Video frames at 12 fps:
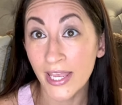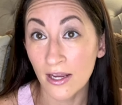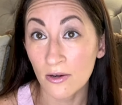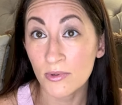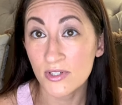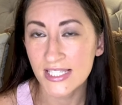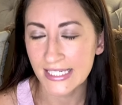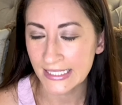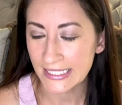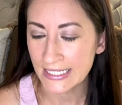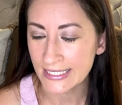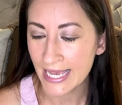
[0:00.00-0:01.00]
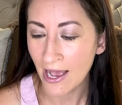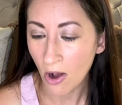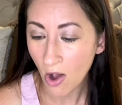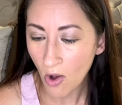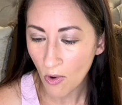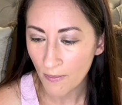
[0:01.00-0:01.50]
care routine is at
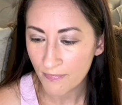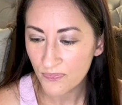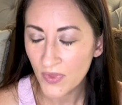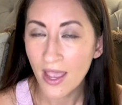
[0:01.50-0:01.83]
home.